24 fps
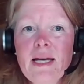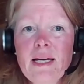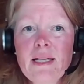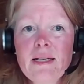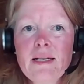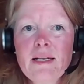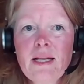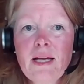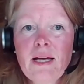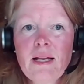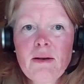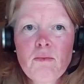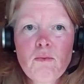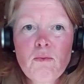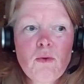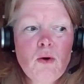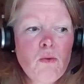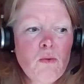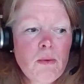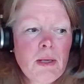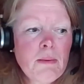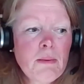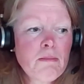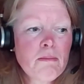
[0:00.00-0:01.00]
and
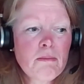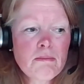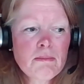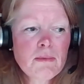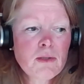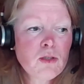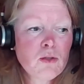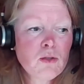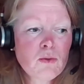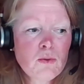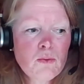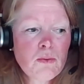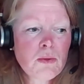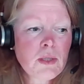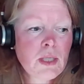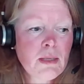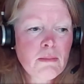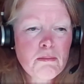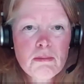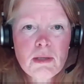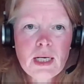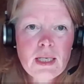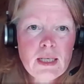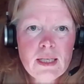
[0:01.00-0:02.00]
what we do with the
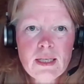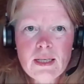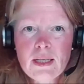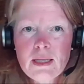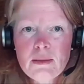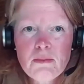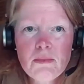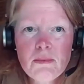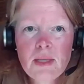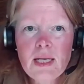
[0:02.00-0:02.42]
pregnant